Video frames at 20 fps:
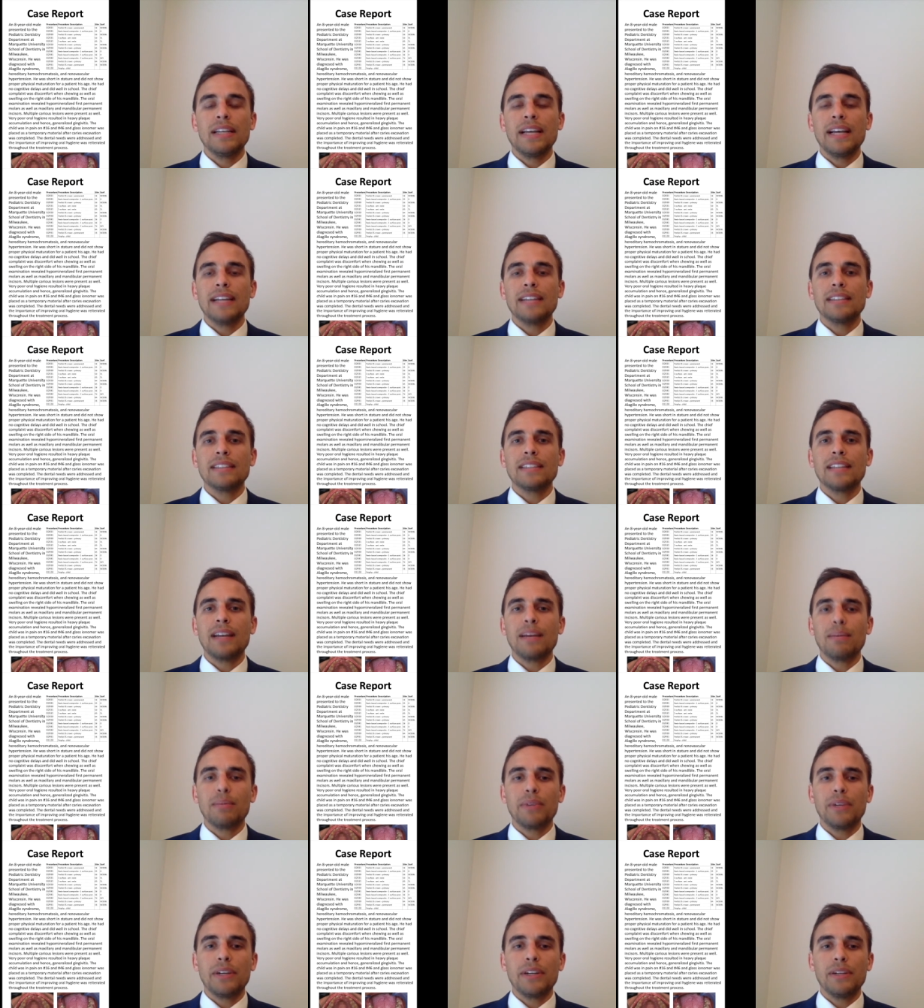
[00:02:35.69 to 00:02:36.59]
as a
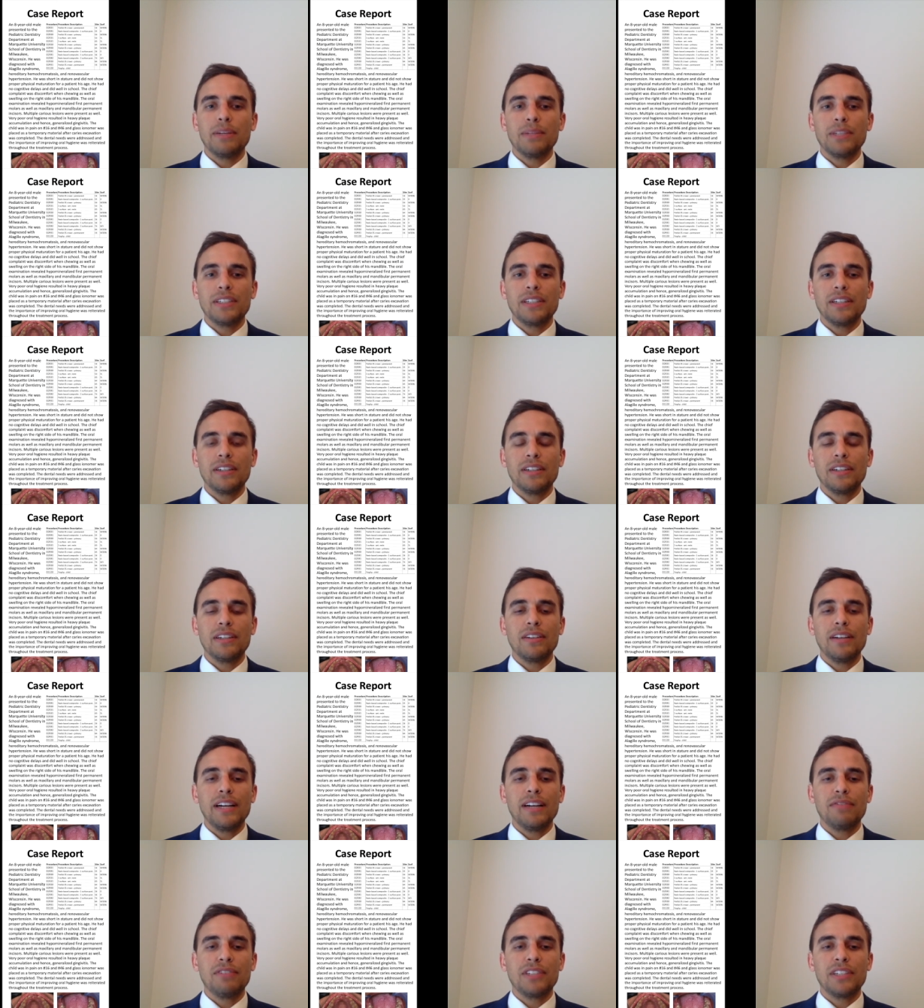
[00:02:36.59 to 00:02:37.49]
temporary material
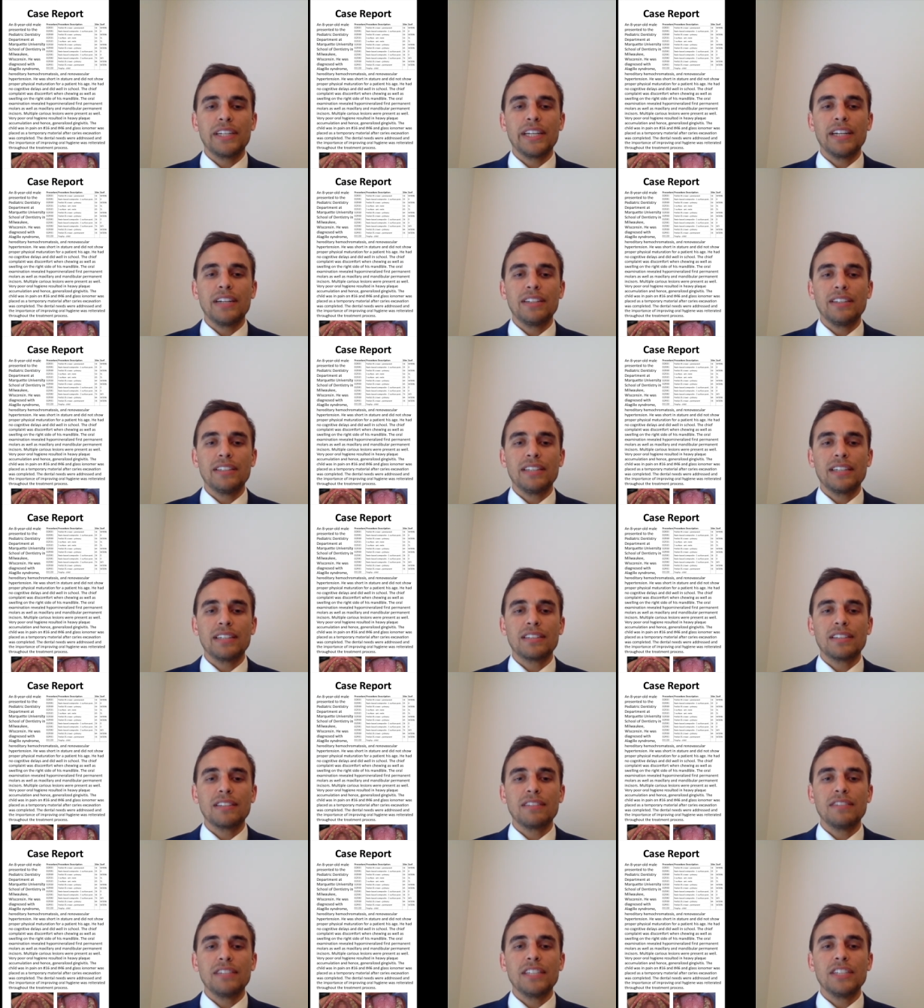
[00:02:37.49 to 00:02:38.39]
after caries
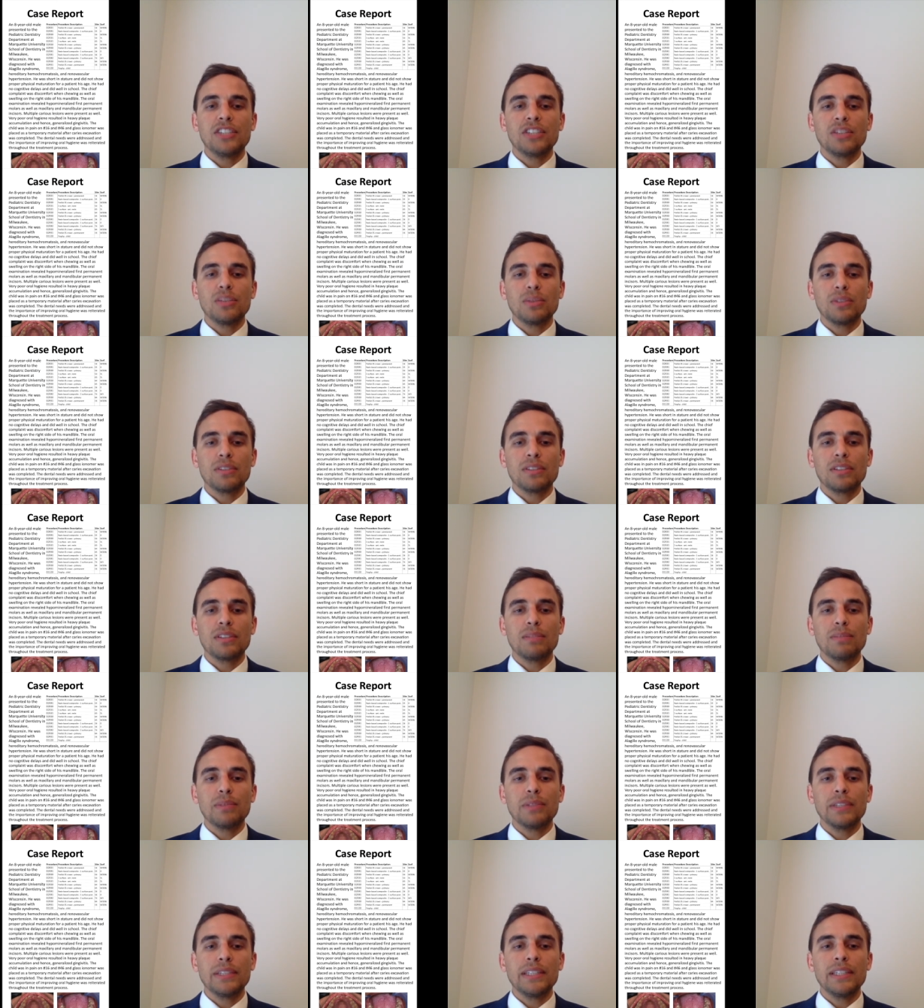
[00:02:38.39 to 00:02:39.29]
excavation was
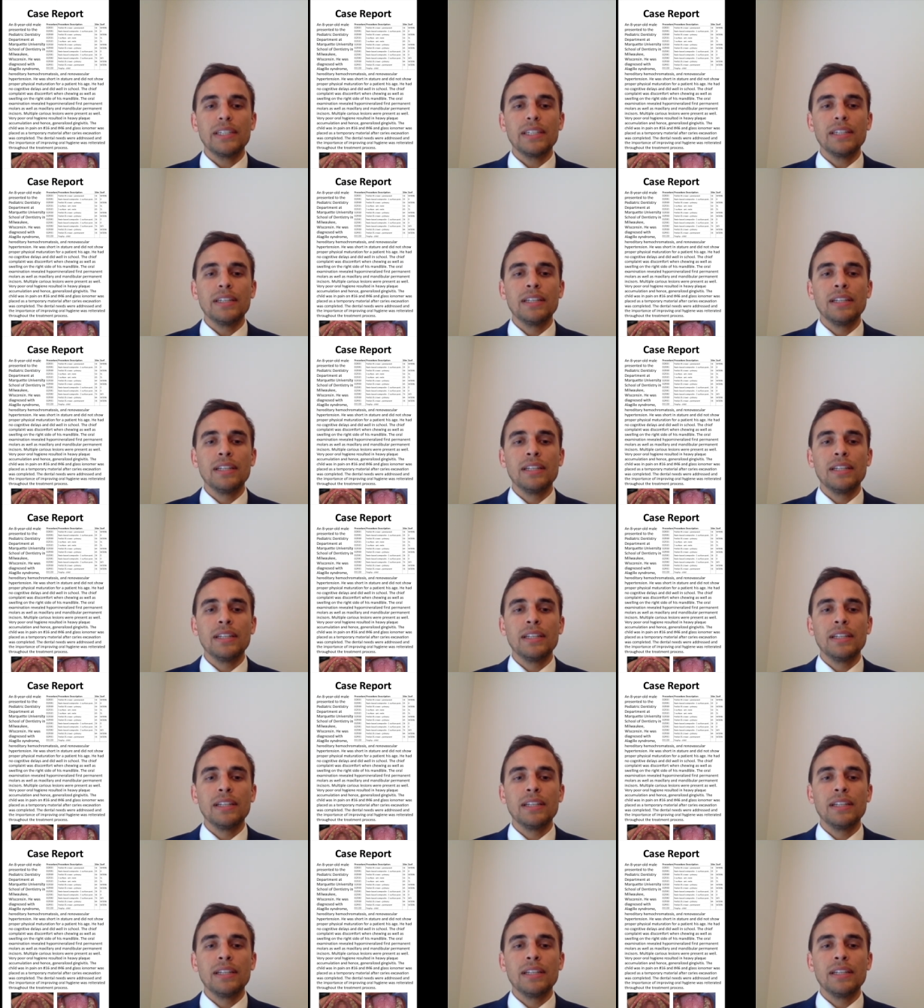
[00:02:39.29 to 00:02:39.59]
completed.